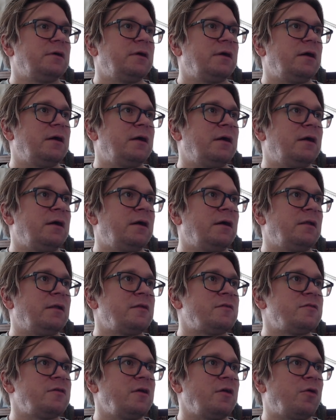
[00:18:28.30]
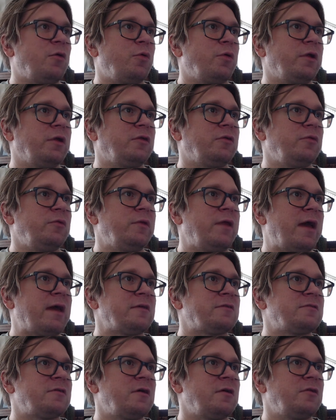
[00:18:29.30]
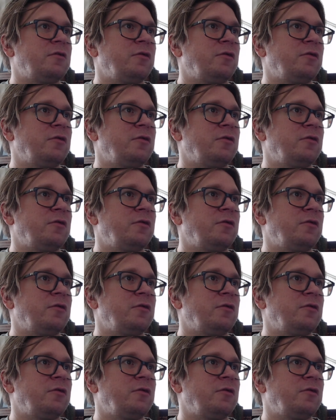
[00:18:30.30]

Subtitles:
Let's see, according to NASA,